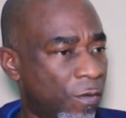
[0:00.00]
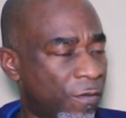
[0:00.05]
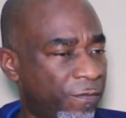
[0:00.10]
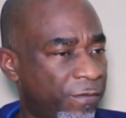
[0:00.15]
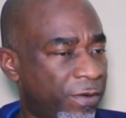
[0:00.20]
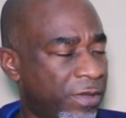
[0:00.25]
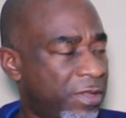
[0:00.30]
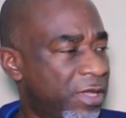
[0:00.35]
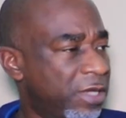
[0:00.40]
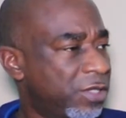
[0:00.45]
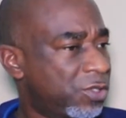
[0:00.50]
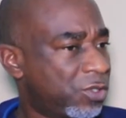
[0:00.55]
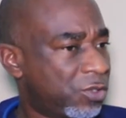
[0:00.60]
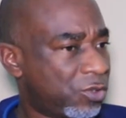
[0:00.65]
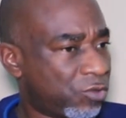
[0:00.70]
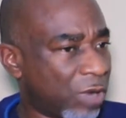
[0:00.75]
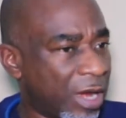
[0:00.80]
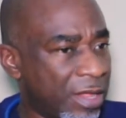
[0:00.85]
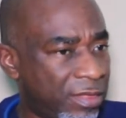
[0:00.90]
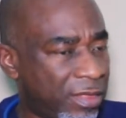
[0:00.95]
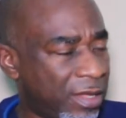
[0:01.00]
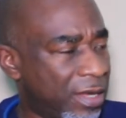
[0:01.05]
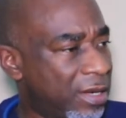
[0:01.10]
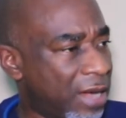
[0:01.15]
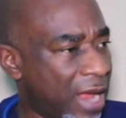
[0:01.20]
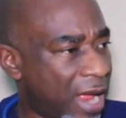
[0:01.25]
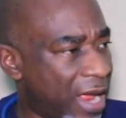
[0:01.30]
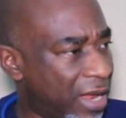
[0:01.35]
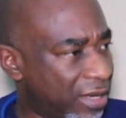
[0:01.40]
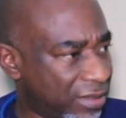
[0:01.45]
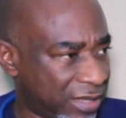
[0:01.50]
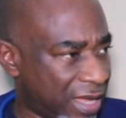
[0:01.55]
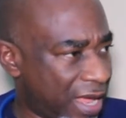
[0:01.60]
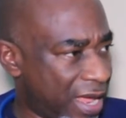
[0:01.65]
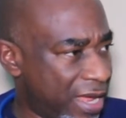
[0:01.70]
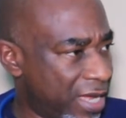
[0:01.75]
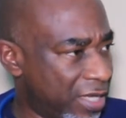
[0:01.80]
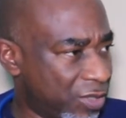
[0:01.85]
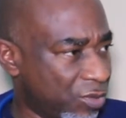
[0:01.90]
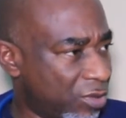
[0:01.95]
further strengthen our
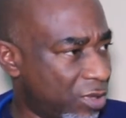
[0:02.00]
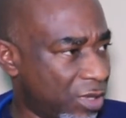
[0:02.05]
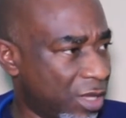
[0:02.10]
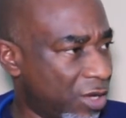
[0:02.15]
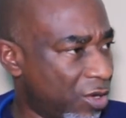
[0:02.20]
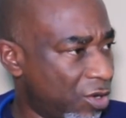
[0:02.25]
ties with other